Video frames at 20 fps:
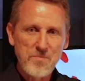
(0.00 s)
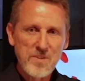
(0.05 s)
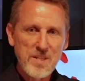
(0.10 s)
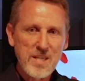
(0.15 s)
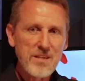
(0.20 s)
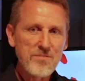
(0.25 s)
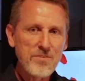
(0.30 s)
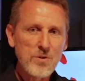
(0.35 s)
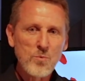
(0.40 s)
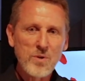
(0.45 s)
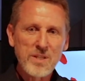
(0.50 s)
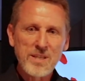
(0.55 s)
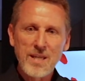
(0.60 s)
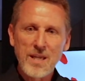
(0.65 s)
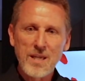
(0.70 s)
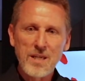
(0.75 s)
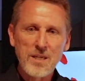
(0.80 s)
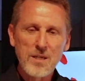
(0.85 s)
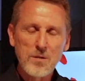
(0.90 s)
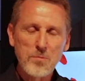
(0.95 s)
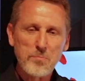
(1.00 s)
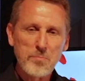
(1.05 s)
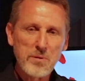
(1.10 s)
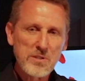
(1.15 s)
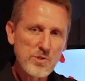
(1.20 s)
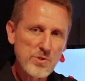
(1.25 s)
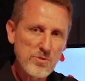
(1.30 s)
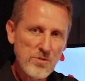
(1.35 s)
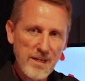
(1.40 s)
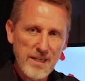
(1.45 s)
even when they
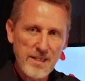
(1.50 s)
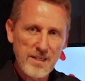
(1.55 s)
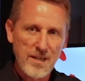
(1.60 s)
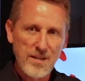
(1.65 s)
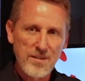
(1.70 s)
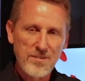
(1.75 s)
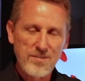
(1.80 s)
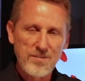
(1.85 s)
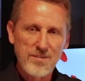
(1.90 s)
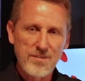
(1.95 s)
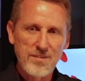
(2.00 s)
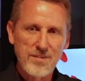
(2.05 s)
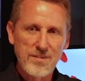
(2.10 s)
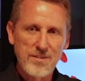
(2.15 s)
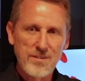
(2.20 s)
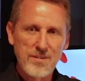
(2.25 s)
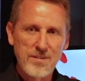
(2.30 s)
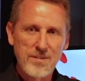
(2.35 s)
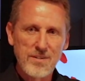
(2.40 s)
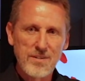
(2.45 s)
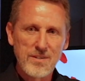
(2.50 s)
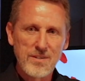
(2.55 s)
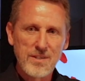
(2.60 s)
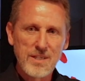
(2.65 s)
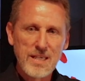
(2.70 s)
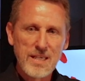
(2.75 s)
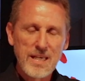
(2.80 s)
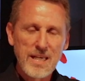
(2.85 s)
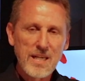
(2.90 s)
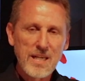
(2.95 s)
betray us.
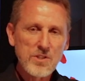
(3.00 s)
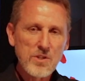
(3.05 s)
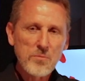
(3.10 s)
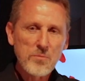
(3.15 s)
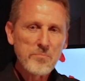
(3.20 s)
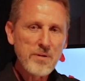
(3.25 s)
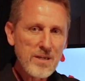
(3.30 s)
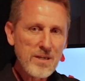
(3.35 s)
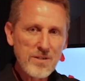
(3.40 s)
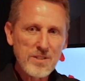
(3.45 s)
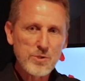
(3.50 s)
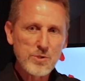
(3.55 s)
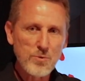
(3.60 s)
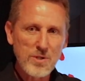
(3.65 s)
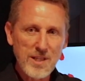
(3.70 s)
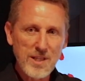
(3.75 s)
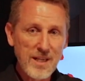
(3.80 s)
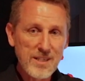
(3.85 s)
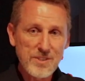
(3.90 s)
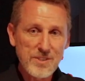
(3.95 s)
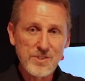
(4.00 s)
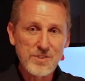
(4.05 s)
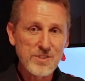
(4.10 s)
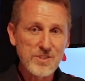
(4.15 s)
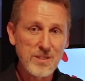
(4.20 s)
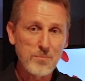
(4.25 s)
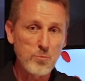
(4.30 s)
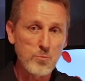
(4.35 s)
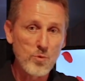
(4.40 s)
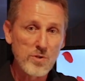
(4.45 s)
And your marriage
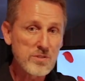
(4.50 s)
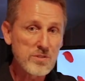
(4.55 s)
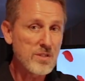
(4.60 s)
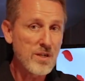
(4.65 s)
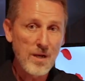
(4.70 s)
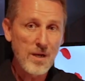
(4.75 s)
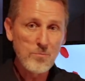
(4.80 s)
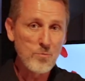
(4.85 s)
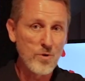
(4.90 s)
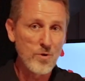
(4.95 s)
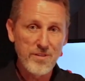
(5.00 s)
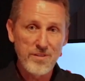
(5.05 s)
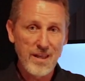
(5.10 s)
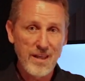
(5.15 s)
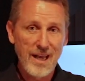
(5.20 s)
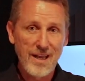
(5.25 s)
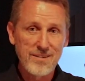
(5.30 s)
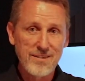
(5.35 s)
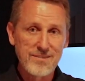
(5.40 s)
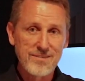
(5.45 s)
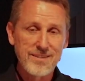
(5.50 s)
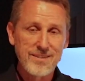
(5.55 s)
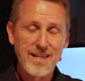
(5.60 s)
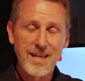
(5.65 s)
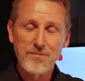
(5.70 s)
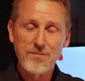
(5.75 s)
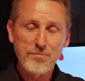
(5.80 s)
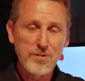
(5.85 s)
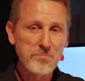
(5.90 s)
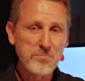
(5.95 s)
relationship will come with that.
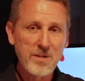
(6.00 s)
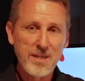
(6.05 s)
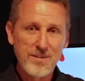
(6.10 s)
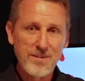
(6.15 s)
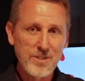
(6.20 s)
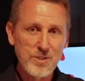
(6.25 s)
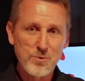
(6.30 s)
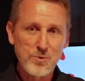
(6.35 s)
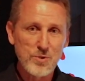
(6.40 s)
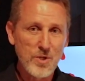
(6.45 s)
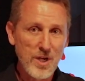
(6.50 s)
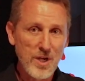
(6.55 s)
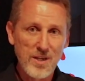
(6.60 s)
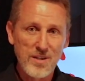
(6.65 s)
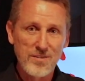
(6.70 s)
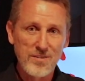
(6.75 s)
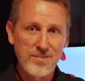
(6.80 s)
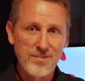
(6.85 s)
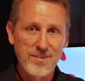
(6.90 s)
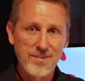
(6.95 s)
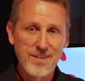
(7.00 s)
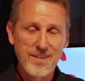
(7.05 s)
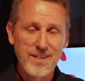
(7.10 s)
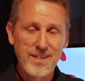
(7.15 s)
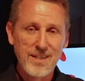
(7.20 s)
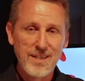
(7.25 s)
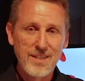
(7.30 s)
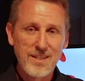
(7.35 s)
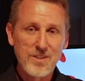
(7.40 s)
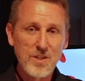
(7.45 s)
Every marriage does.
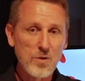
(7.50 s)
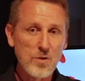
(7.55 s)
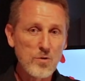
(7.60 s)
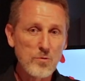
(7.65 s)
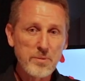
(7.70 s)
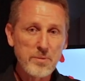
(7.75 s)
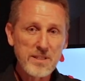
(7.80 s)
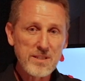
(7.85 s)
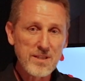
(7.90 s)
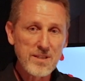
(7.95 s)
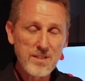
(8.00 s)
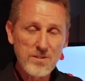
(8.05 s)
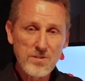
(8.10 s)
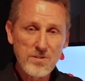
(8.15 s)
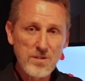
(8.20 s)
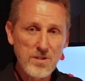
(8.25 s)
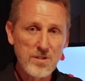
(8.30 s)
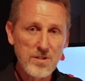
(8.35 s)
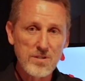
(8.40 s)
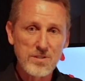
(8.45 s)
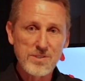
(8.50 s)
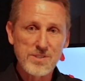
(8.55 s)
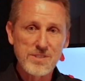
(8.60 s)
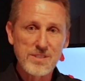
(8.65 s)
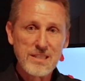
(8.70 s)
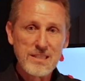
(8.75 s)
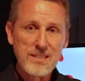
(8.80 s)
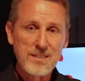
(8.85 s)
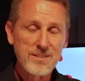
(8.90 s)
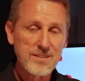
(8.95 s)
There will be little hurts,
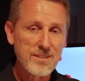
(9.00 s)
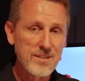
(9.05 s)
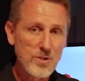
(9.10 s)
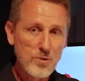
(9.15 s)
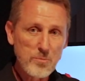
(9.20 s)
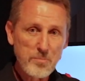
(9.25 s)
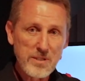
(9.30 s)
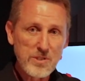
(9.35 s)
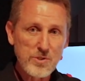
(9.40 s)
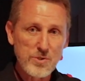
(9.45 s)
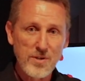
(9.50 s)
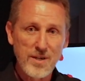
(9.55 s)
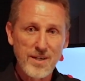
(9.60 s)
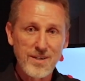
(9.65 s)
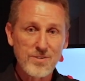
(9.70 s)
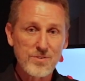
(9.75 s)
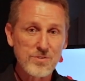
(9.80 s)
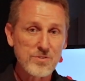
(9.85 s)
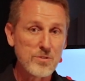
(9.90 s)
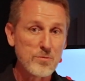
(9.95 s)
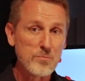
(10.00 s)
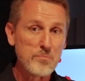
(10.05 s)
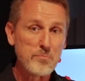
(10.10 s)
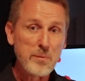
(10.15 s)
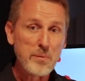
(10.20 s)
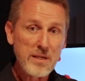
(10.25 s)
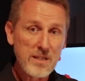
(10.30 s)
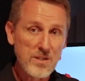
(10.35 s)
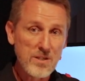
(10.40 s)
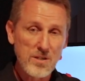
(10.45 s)
little betrayals,
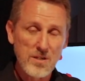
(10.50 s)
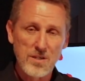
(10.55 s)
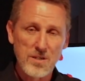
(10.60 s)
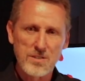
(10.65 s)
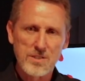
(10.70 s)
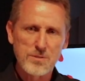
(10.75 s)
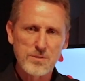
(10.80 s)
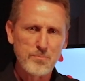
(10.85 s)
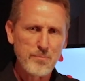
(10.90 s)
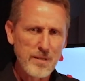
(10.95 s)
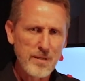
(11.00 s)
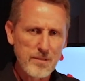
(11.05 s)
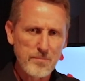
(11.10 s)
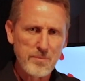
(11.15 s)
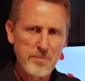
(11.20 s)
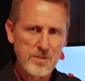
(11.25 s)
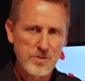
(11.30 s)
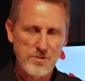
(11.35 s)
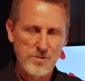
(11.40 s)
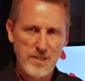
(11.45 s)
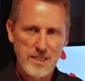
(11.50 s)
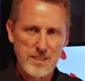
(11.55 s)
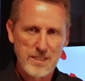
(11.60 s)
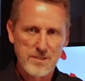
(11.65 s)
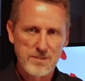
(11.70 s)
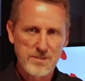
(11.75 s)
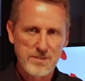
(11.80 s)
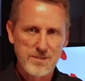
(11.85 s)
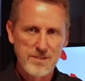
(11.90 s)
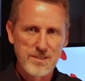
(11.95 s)
big hurts, big
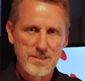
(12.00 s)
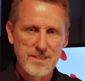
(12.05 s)
betrayals.